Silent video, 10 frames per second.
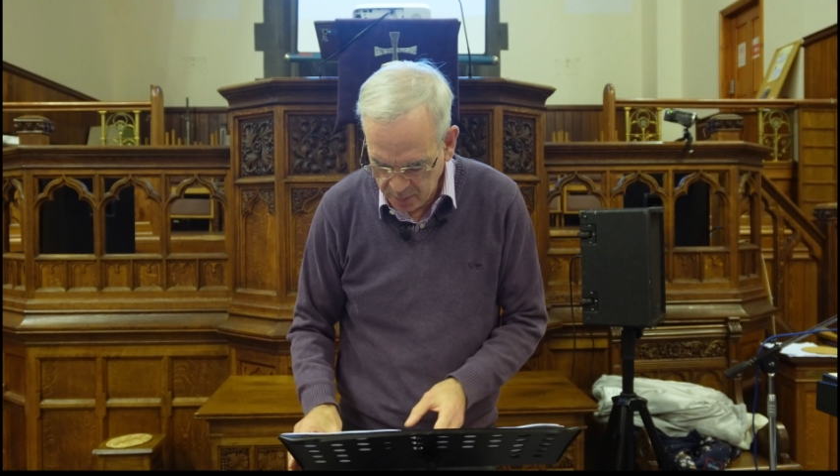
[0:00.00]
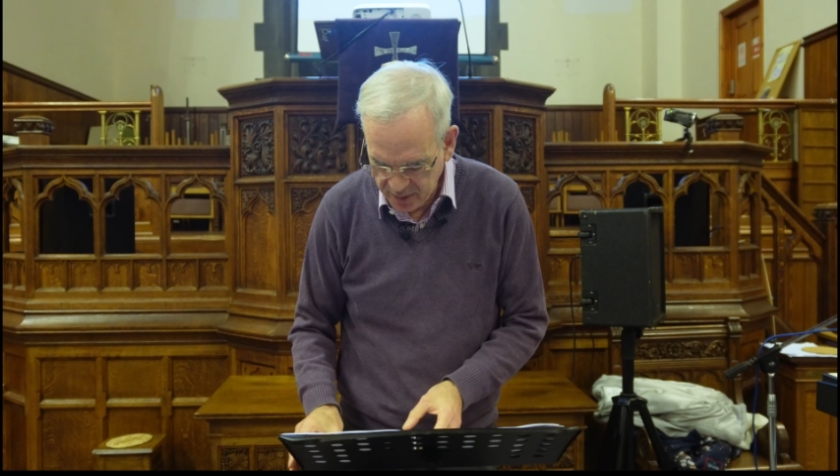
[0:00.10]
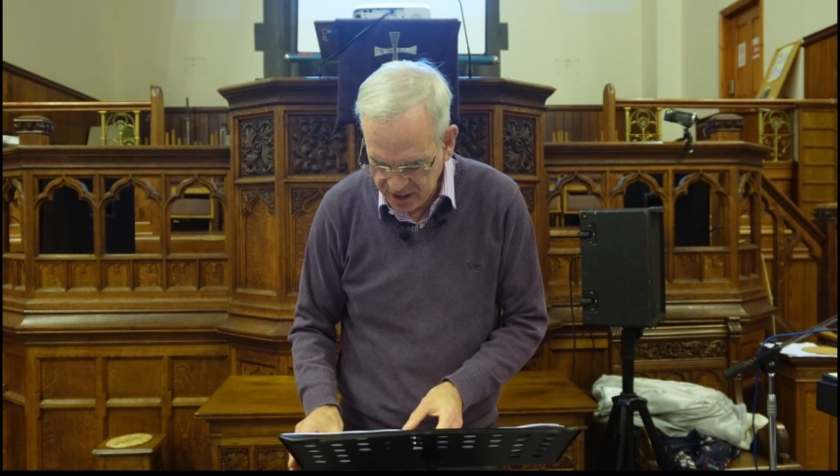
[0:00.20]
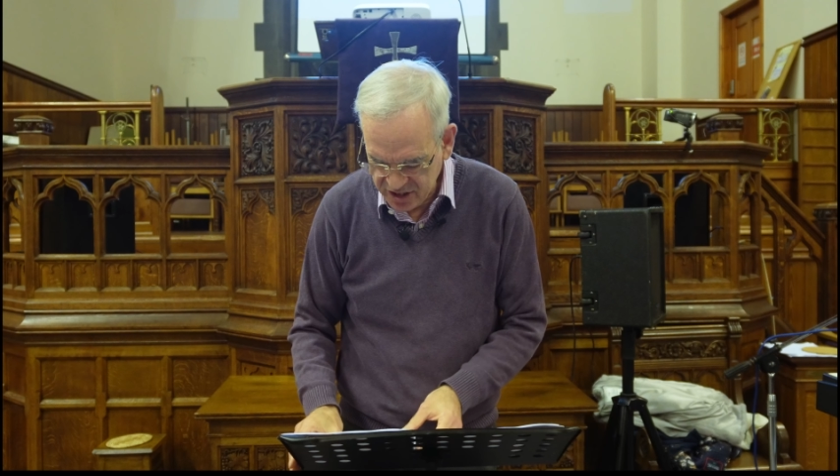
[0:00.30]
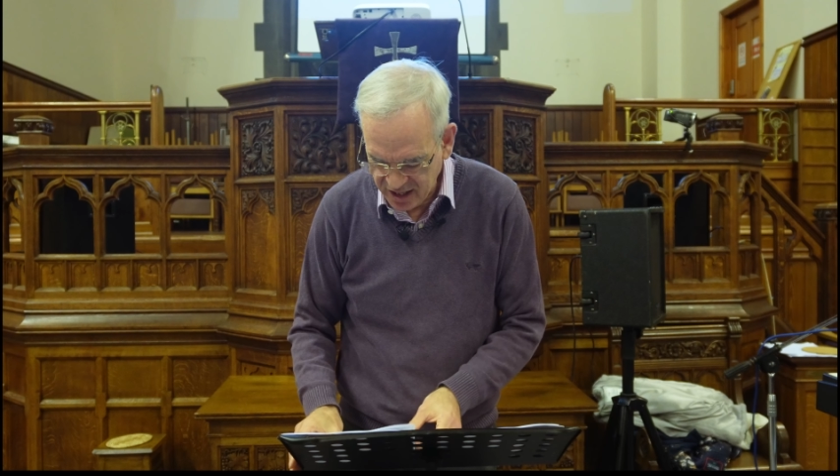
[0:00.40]

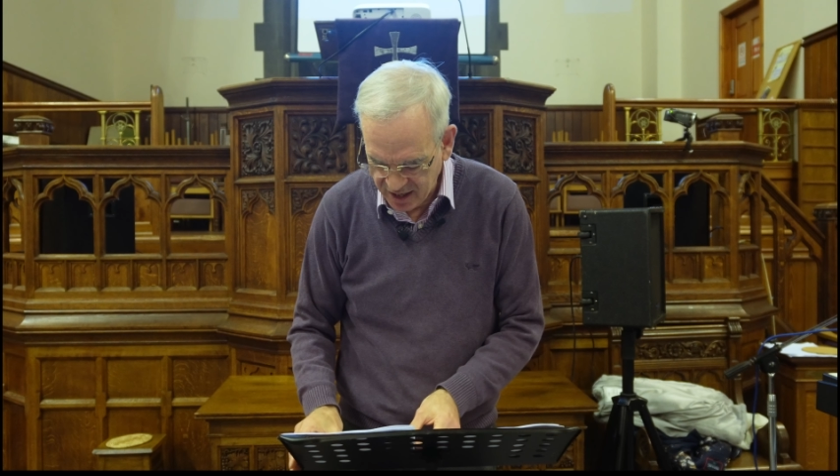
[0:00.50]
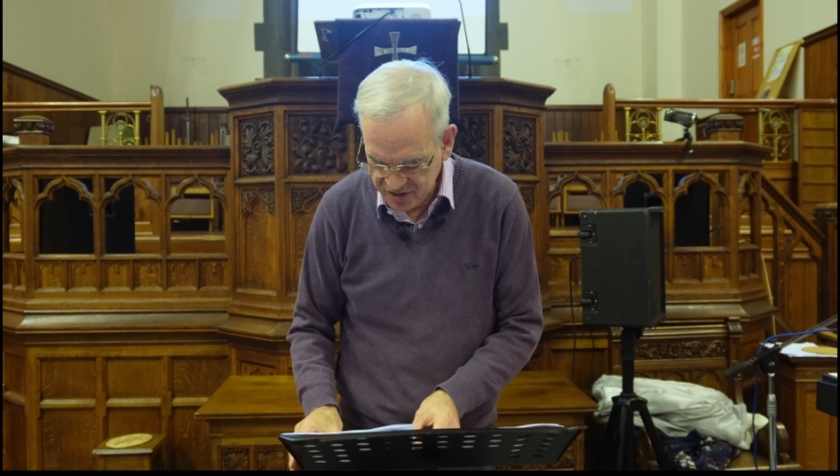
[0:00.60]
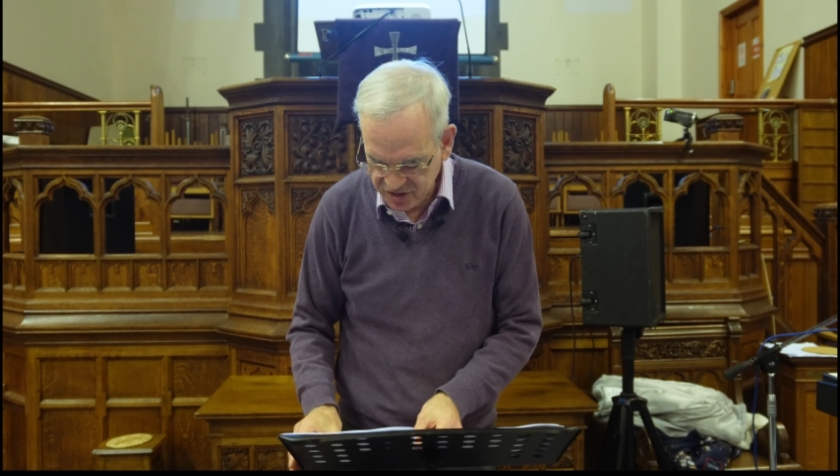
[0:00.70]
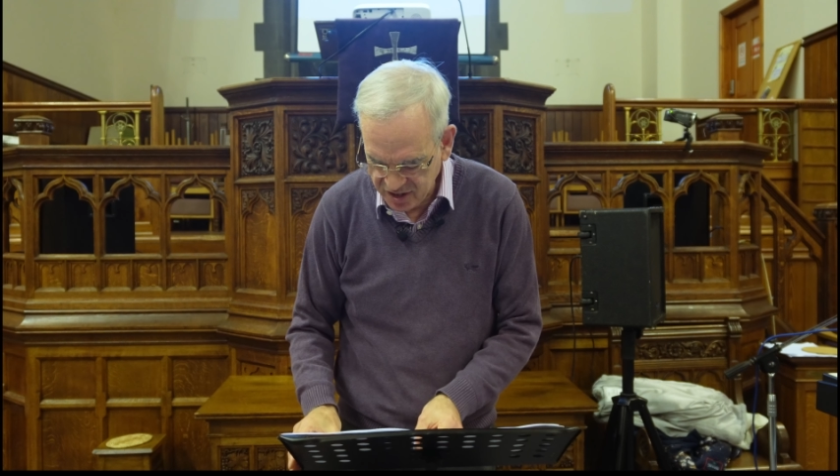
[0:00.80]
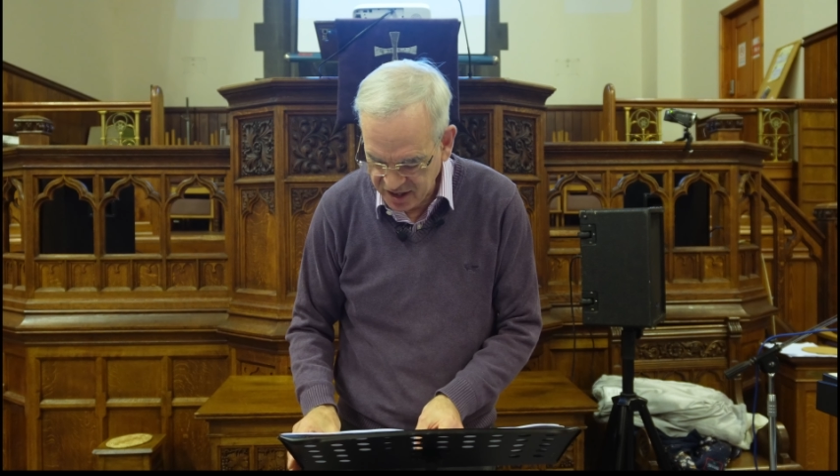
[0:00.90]
appear to
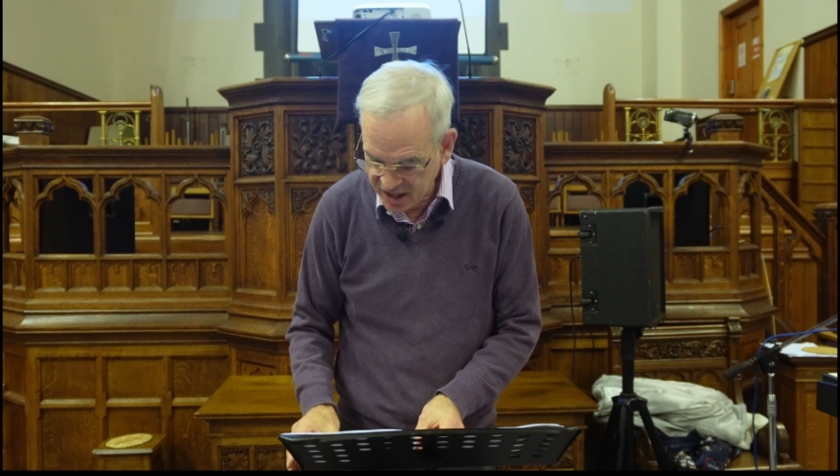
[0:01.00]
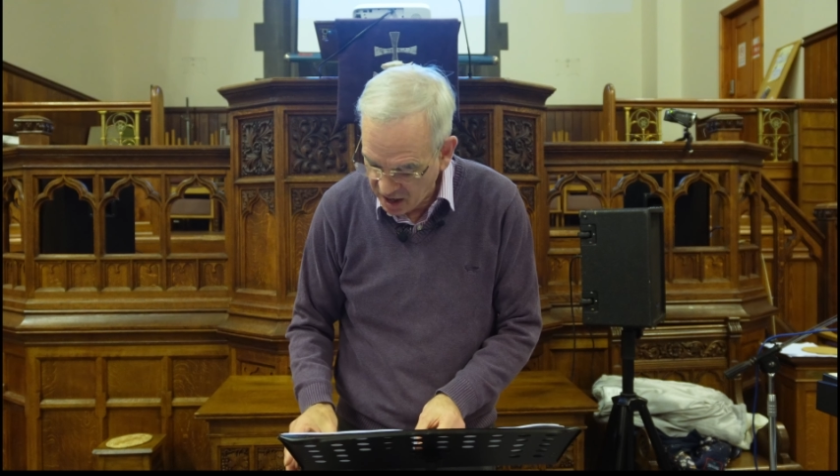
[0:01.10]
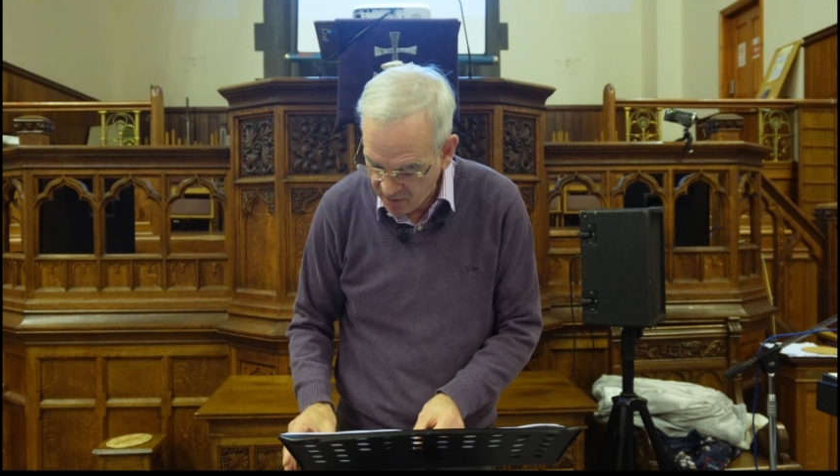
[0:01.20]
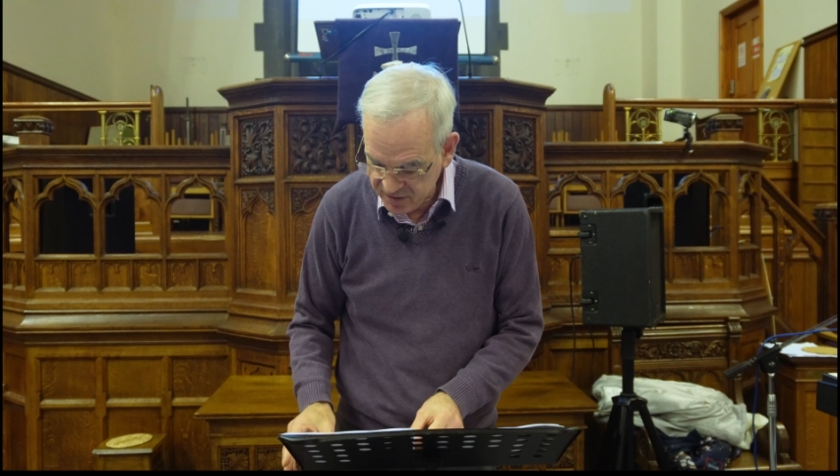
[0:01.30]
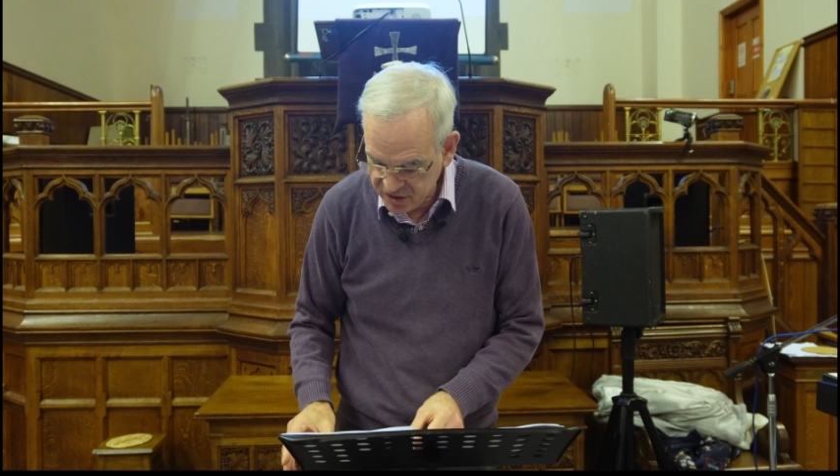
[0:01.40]
us and
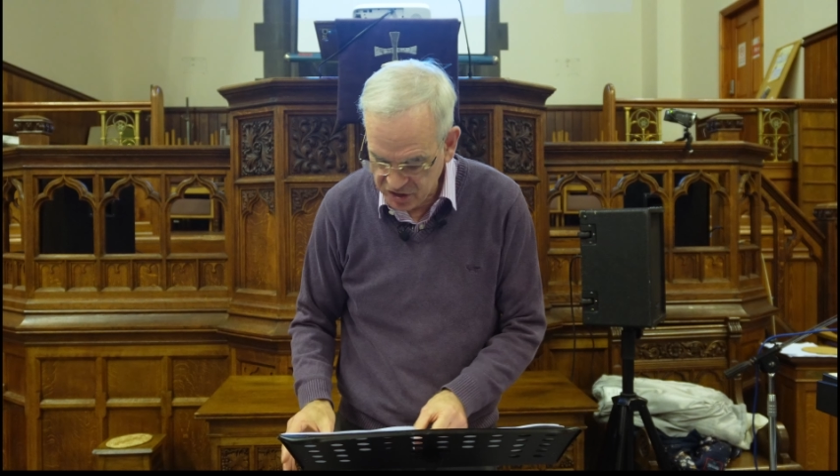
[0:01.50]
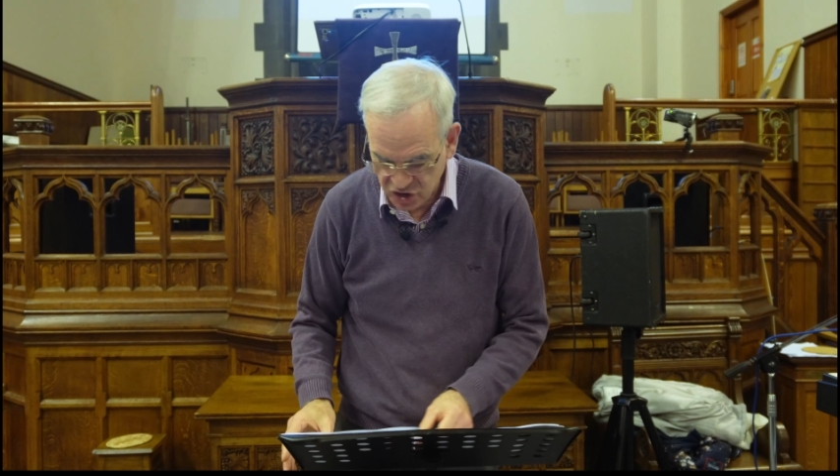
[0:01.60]
encourage,